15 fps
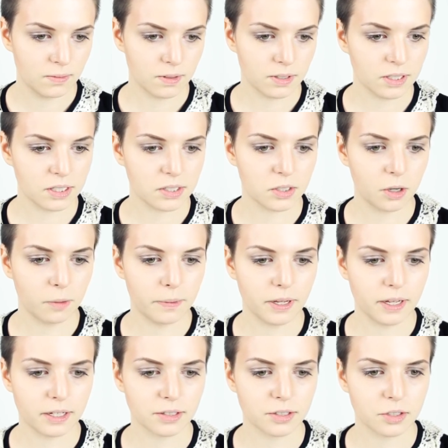because this
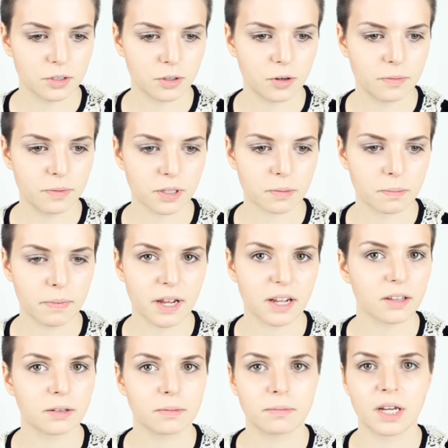topic is so much
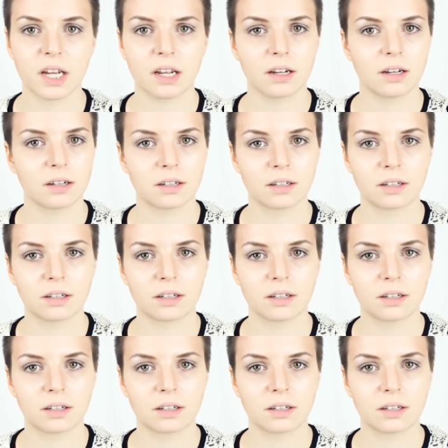bigger than me.